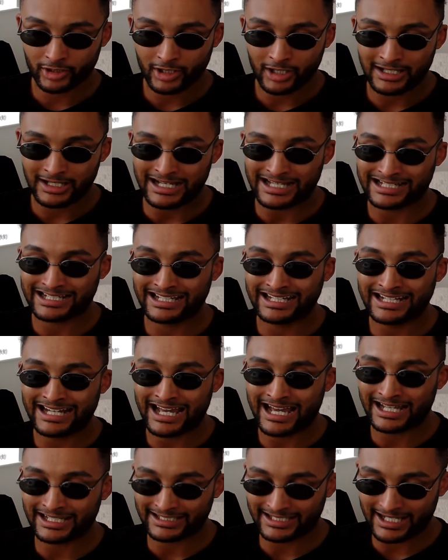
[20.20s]
La
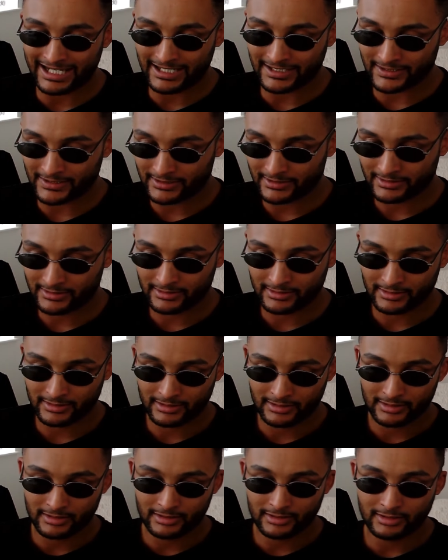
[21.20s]
Kinahan Gate,
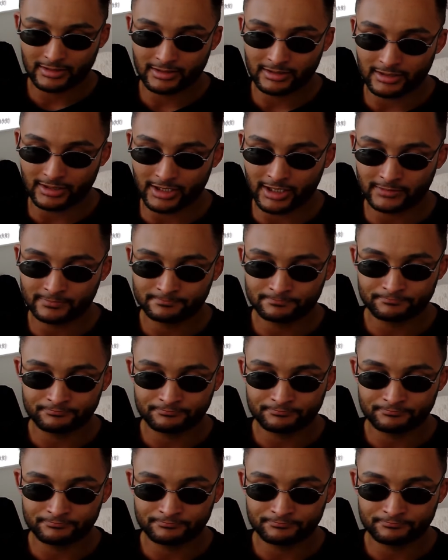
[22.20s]
yeah.